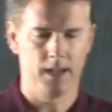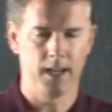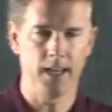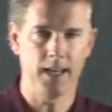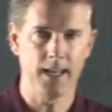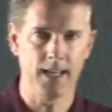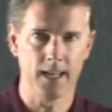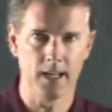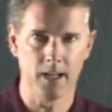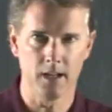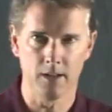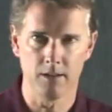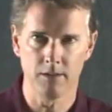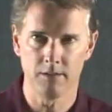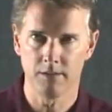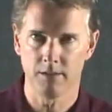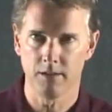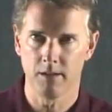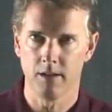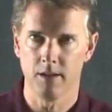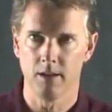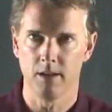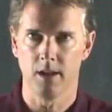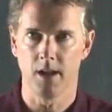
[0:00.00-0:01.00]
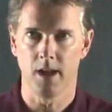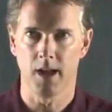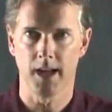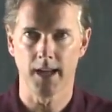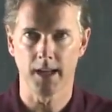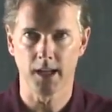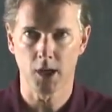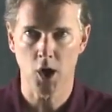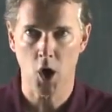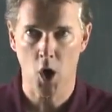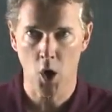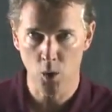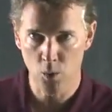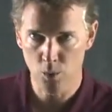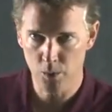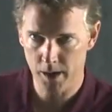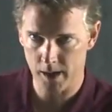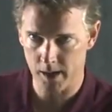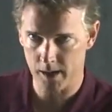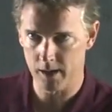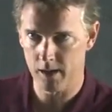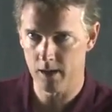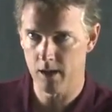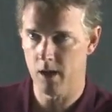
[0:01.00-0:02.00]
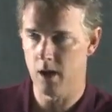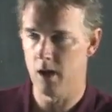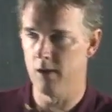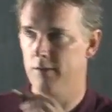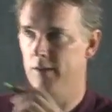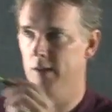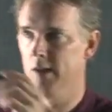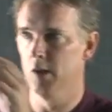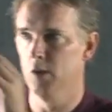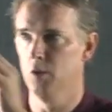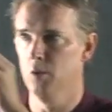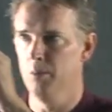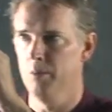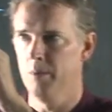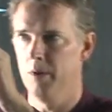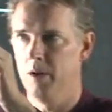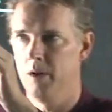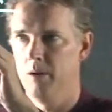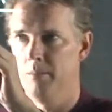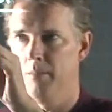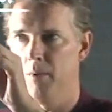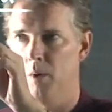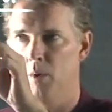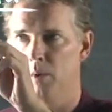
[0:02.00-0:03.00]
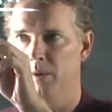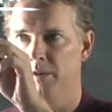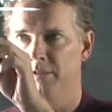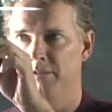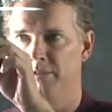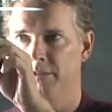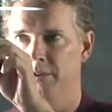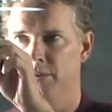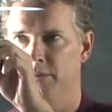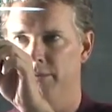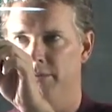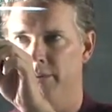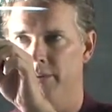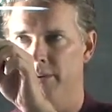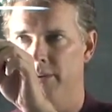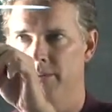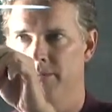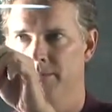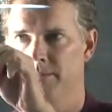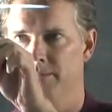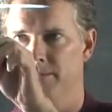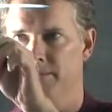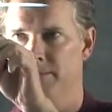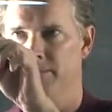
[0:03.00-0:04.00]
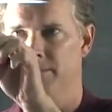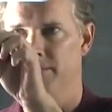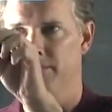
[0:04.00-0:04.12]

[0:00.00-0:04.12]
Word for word: It is a coating of aluminum or silver